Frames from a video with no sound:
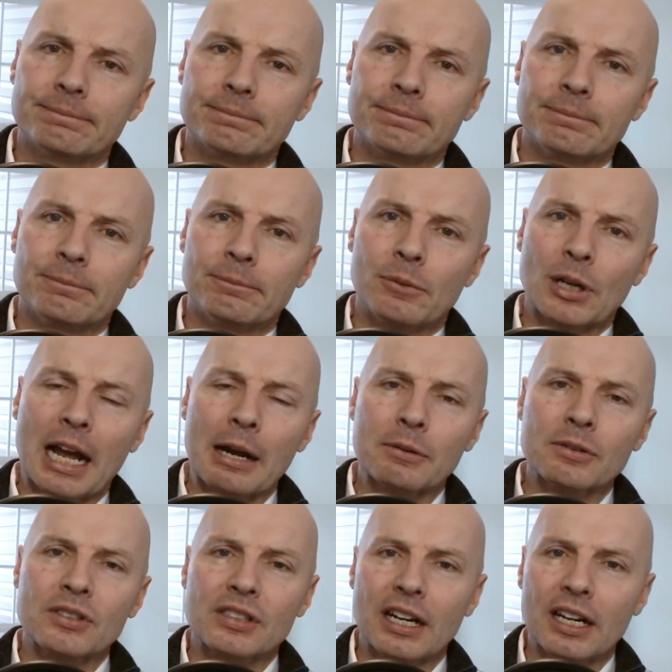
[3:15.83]
when I was
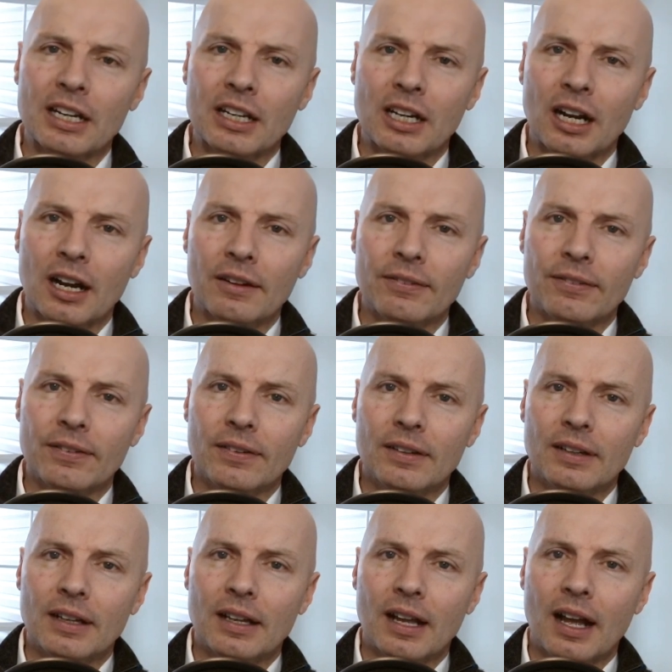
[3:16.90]
starting off,
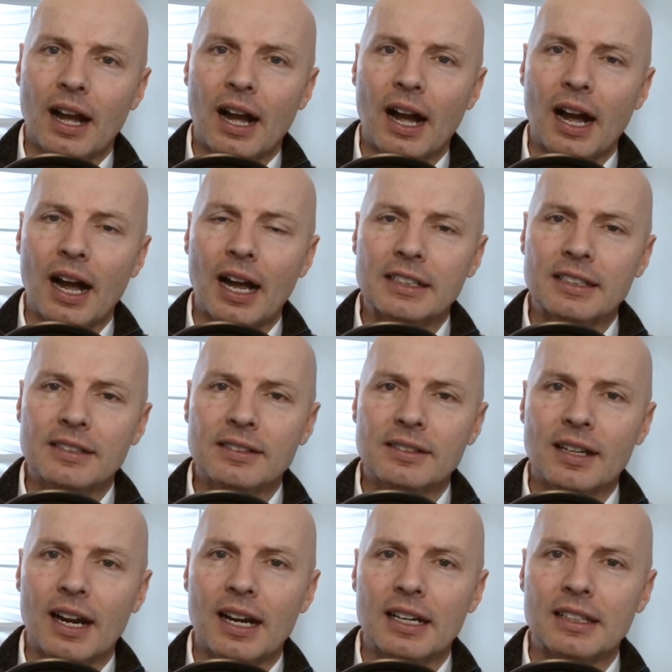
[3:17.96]
I
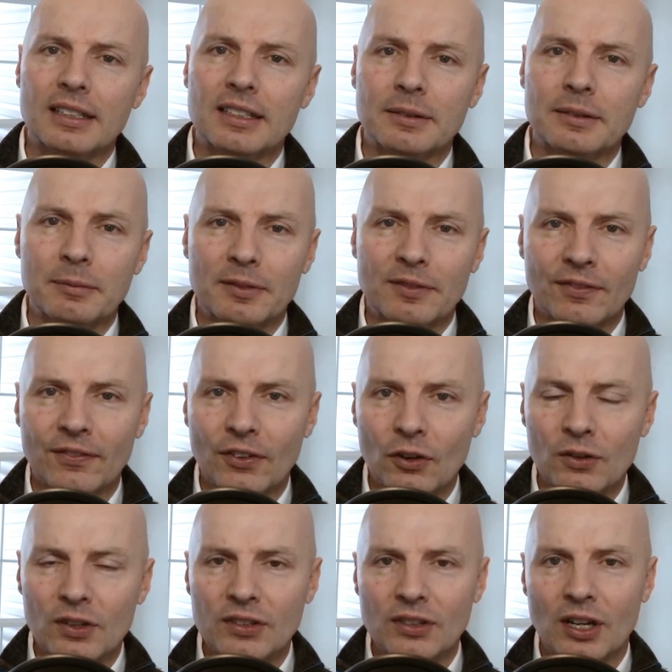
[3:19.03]
decided to
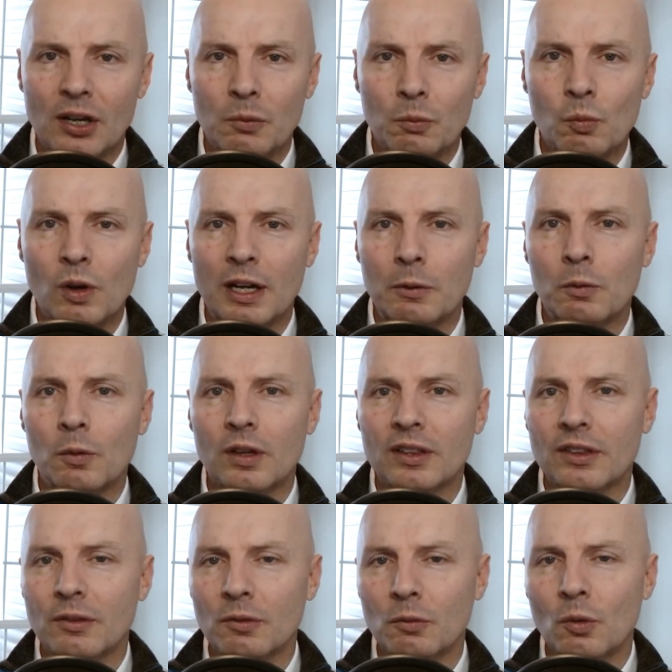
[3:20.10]
focus on what
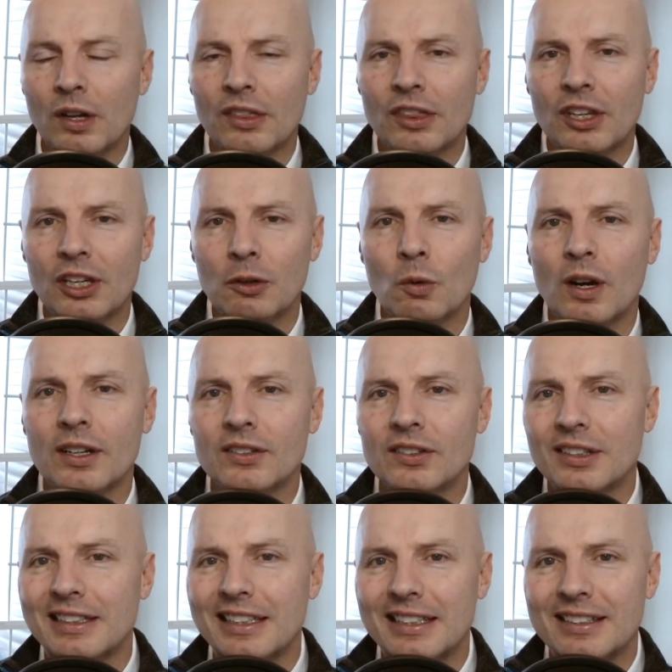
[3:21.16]
one thing was
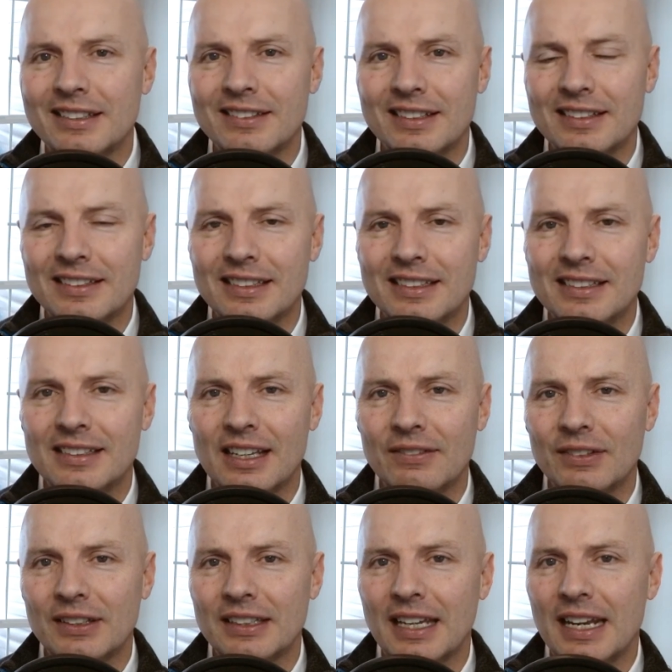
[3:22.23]
and did a
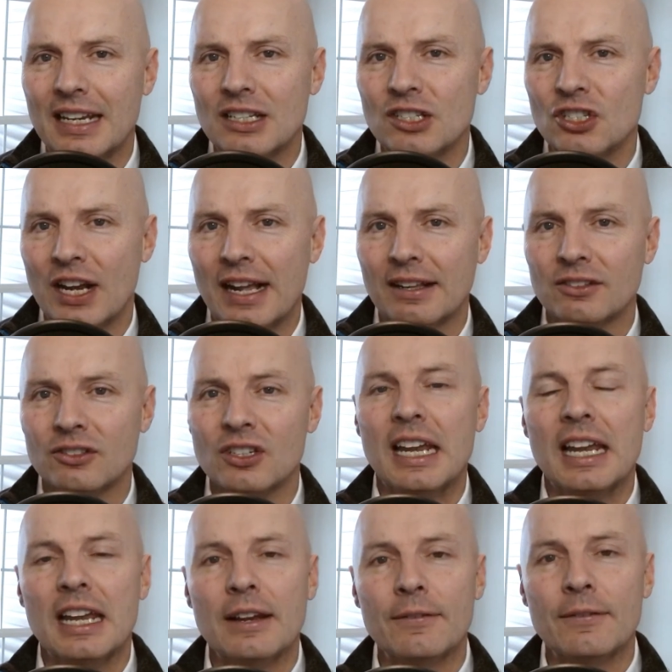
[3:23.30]
67-day challenge.
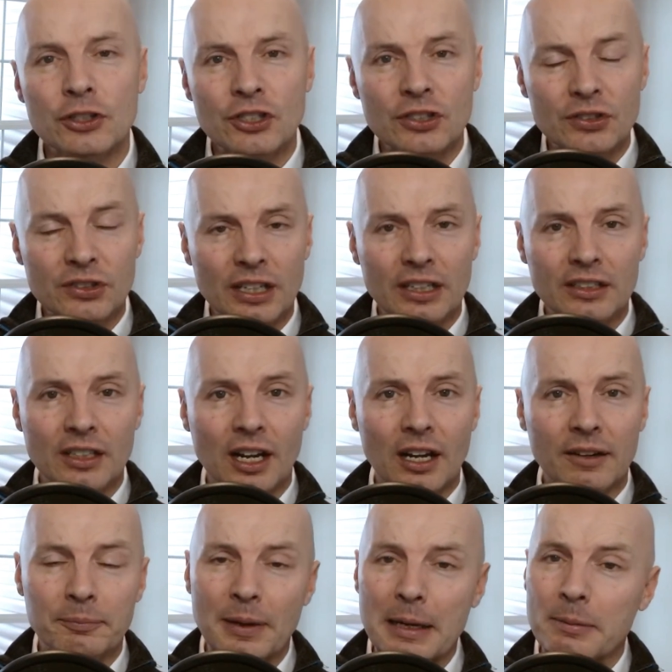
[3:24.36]
If you're just starting
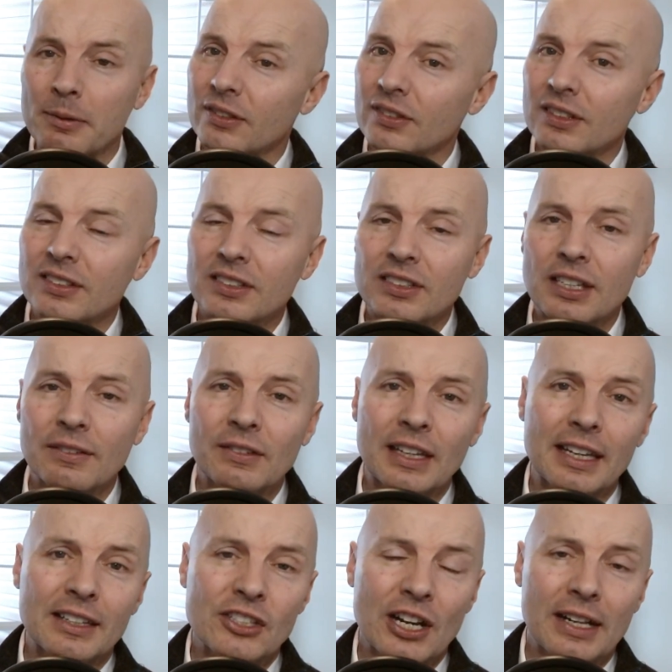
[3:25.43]
off, maybe the
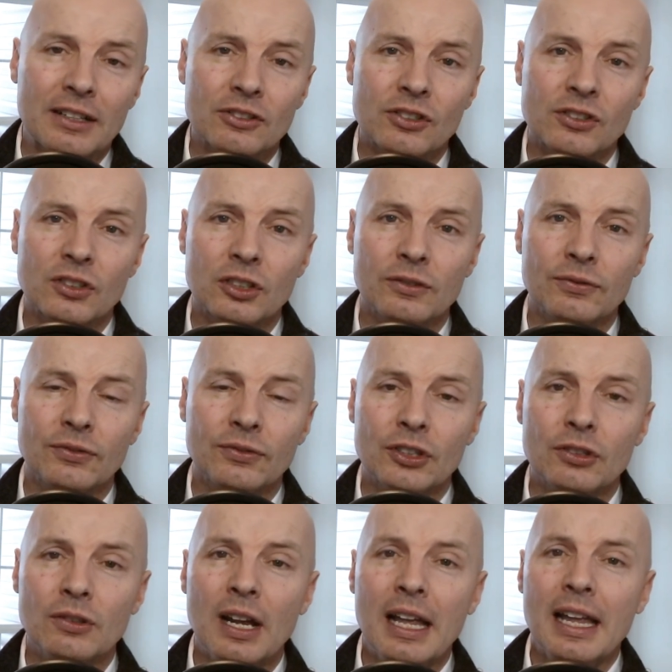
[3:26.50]
67-day challenge is good for
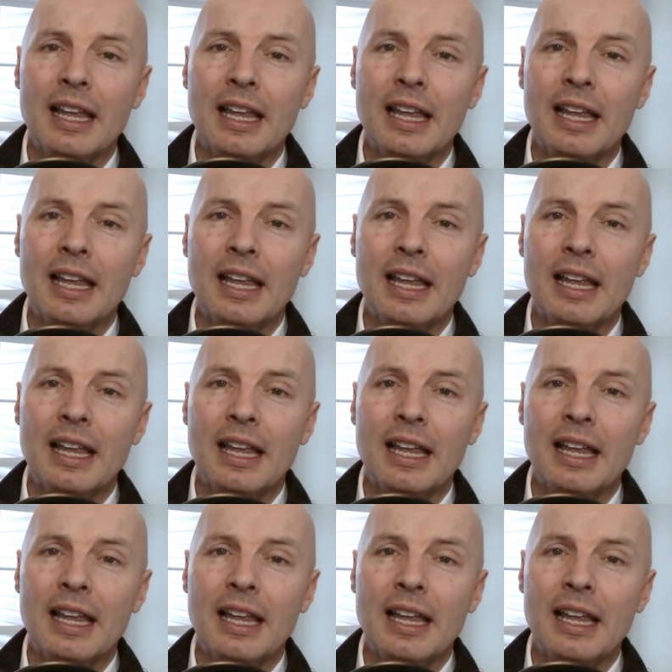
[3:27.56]
you.